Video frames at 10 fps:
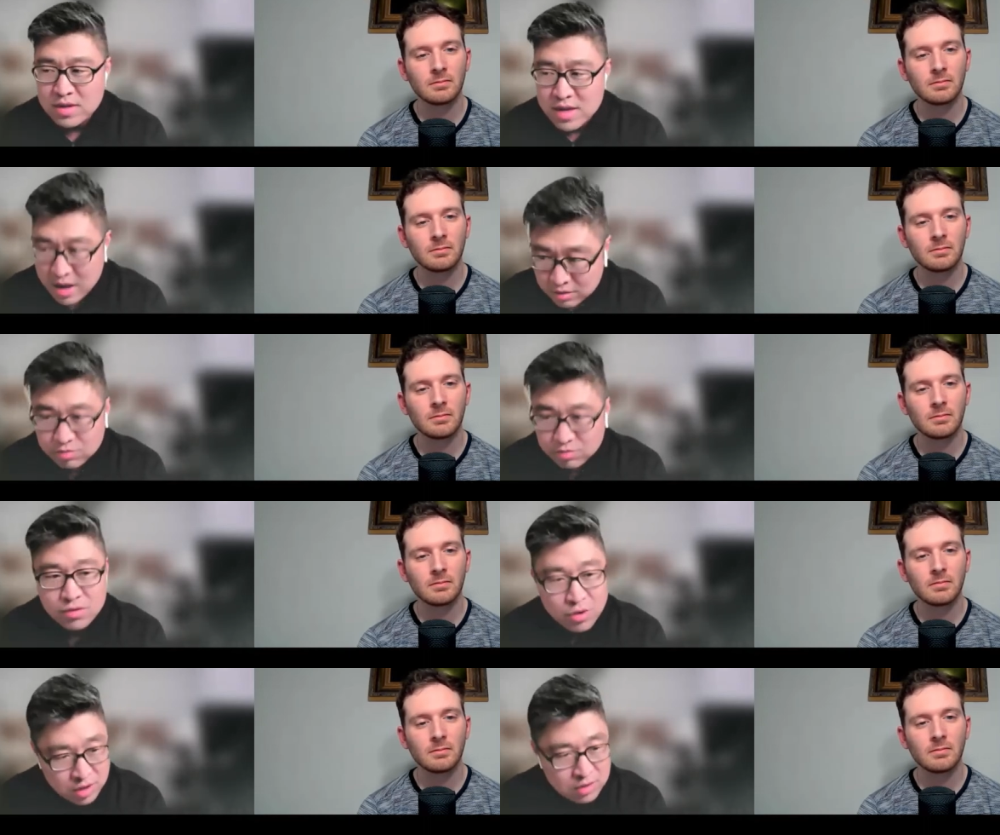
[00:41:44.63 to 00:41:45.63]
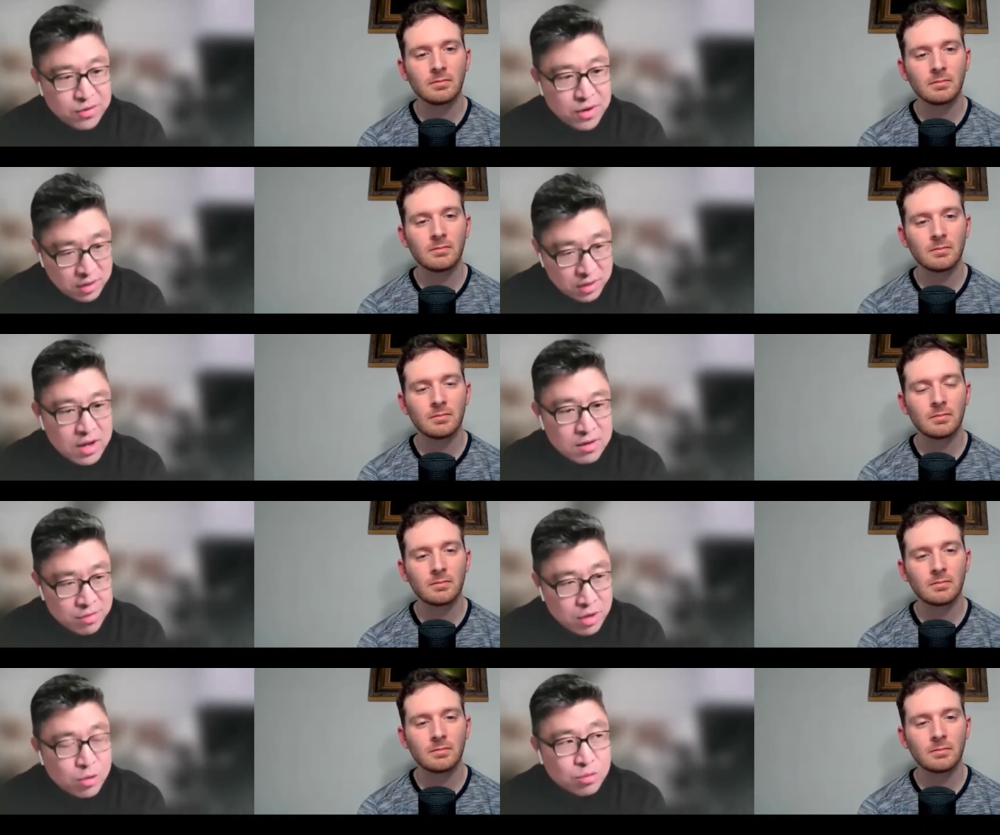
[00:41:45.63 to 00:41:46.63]
Speaker 1: yes, you're going to find a lot
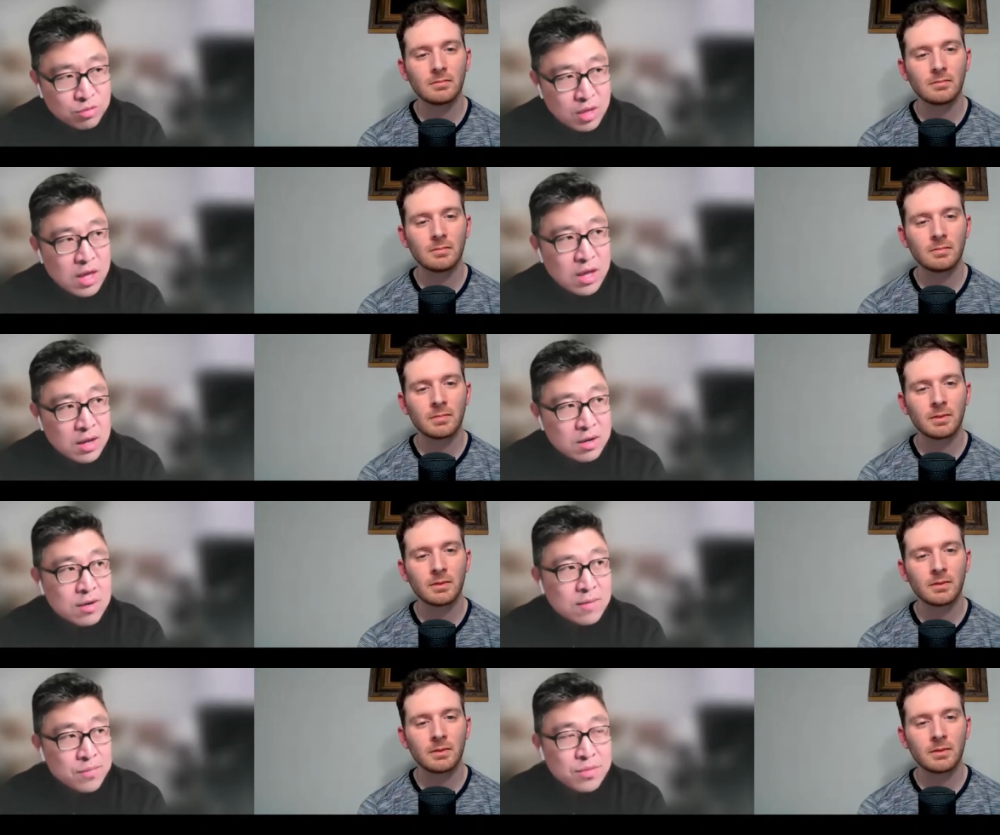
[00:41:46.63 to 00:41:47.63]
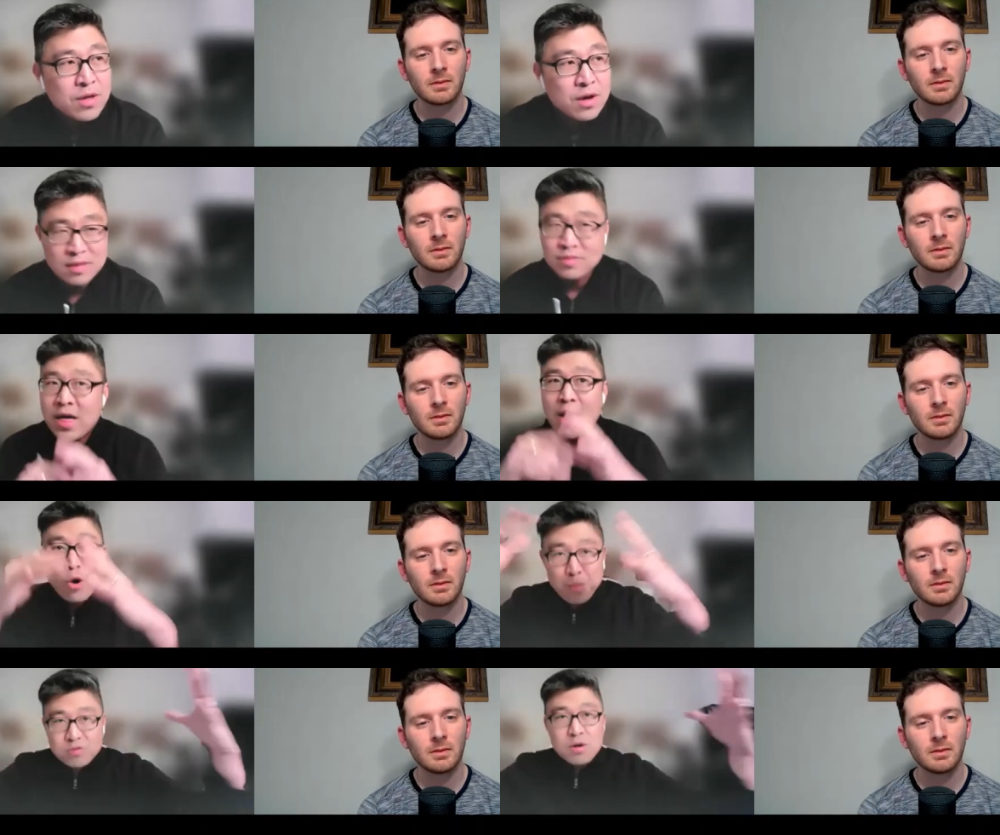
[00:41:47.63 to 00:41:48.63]
of those. And that
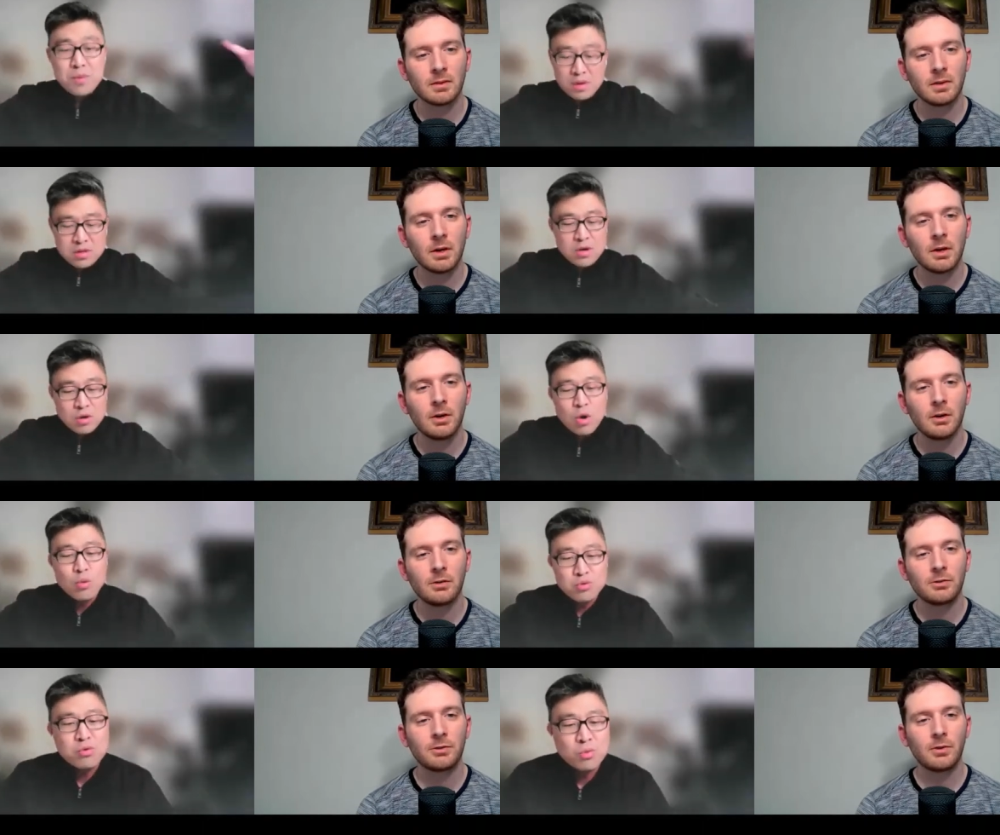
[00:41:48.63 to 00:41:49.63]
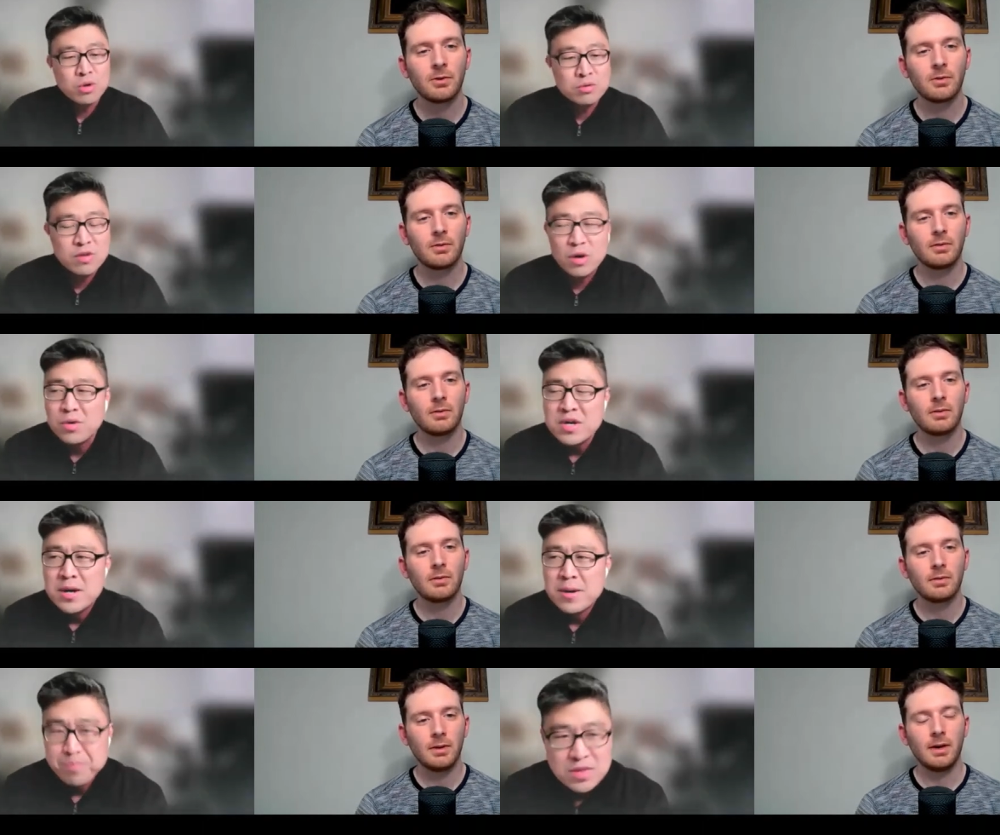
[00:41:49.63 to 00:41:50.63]
opens up you know a whole new so, world.
Speaker 2: So
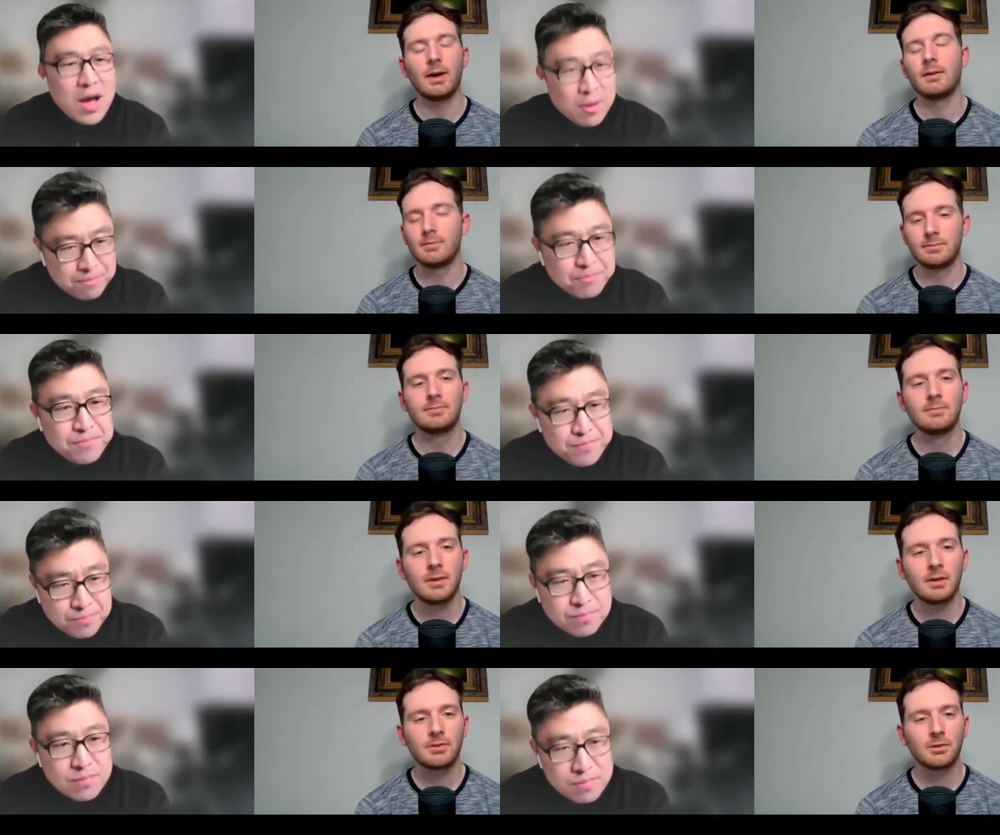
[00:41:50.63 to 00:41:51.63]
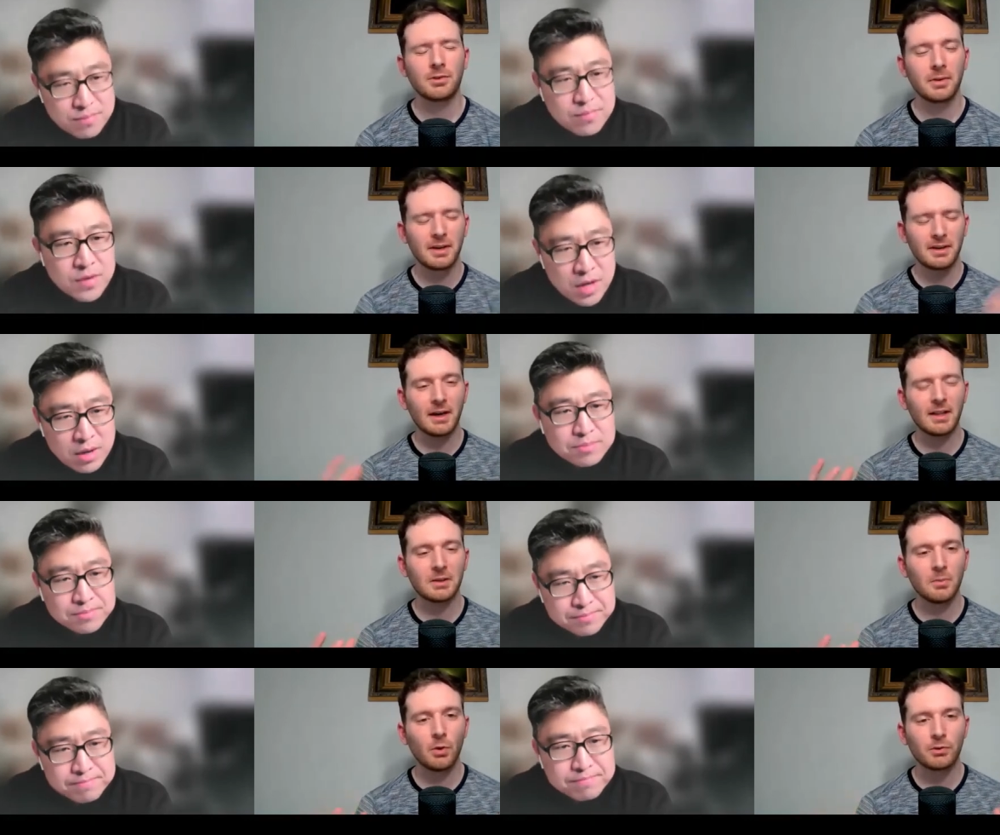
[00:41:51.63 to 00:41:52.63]
yeah. yeah. So it's not like kind of
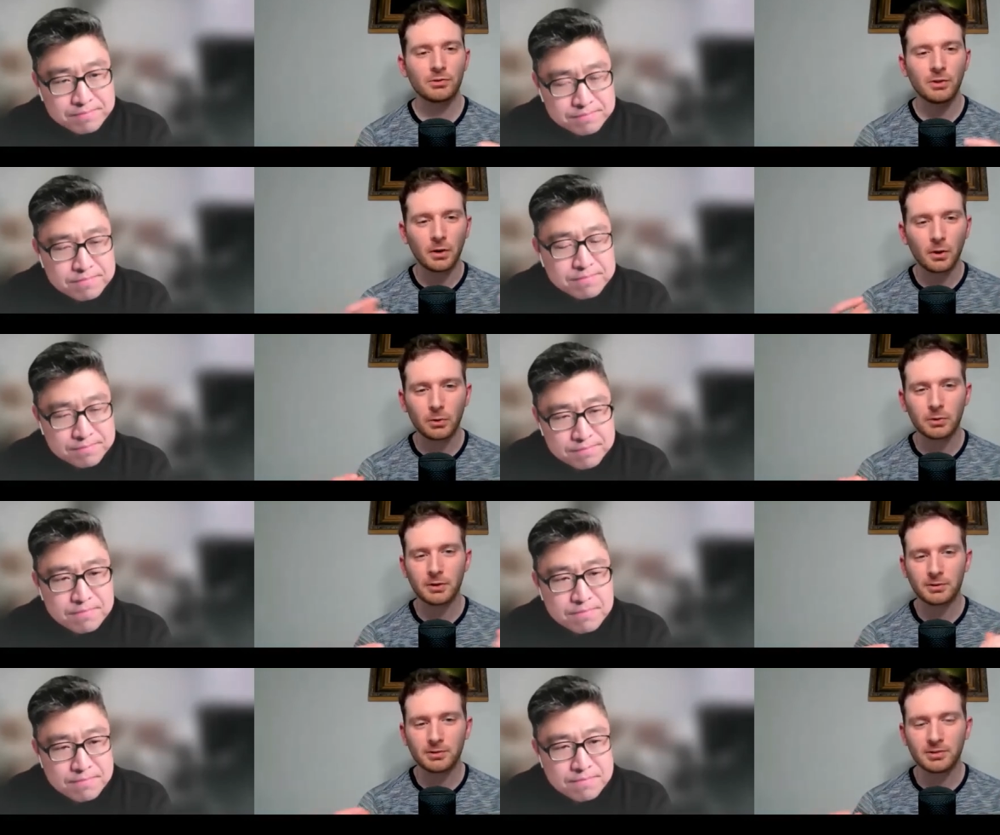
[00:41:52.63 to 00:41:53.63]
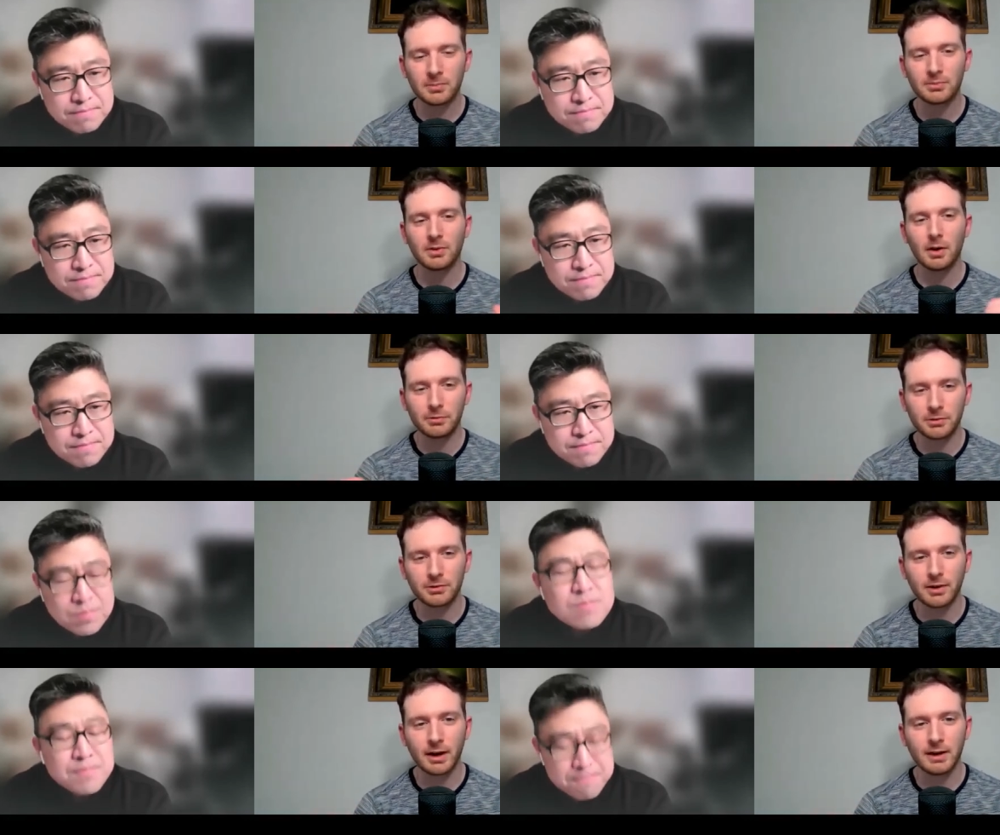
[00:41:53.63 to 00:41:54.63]
like the more subtle criticisms of
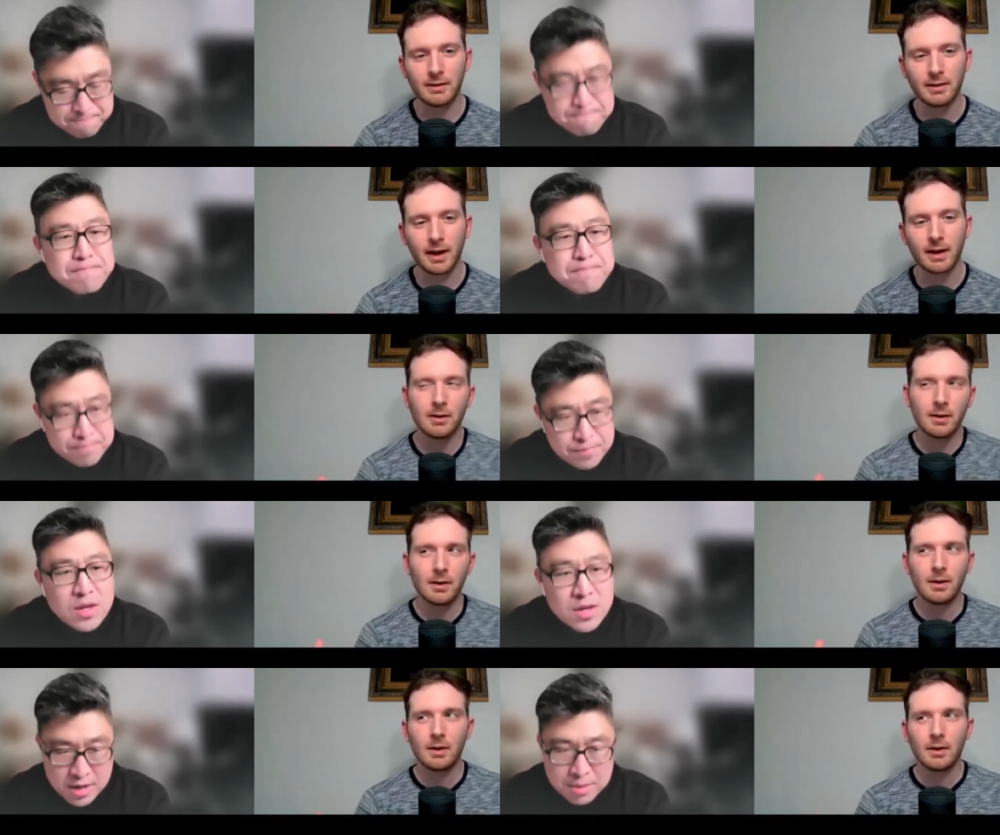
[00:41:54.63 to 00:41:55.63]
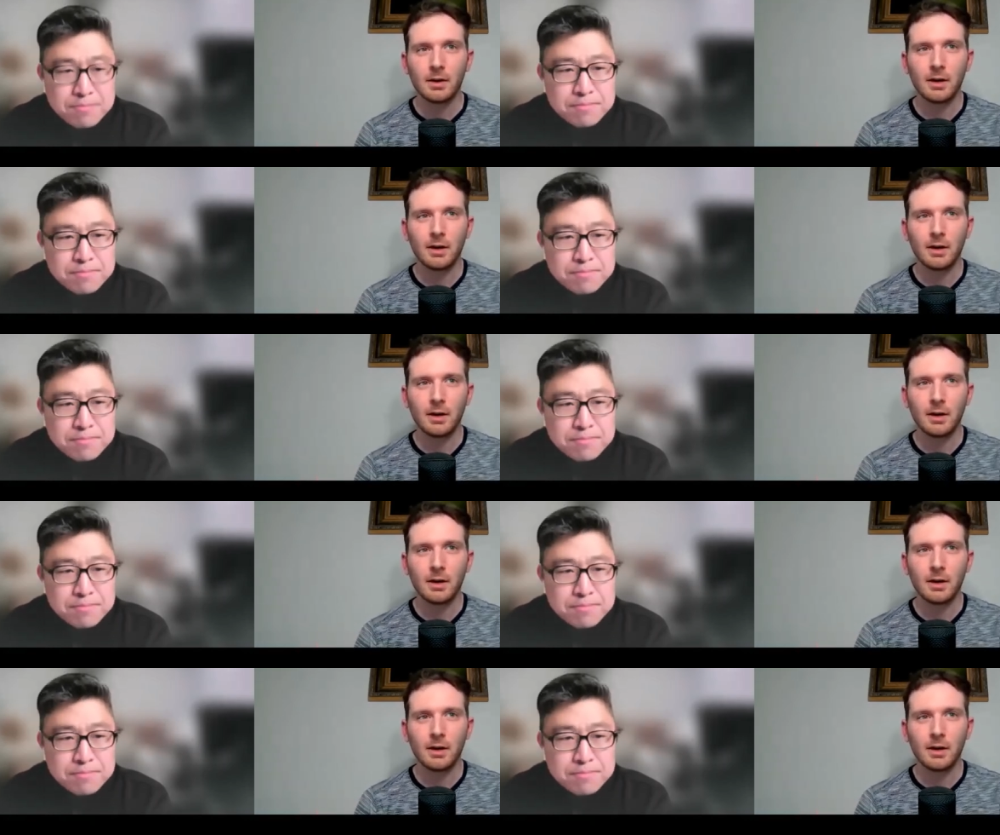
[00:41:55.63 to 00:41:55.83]
society that yeah.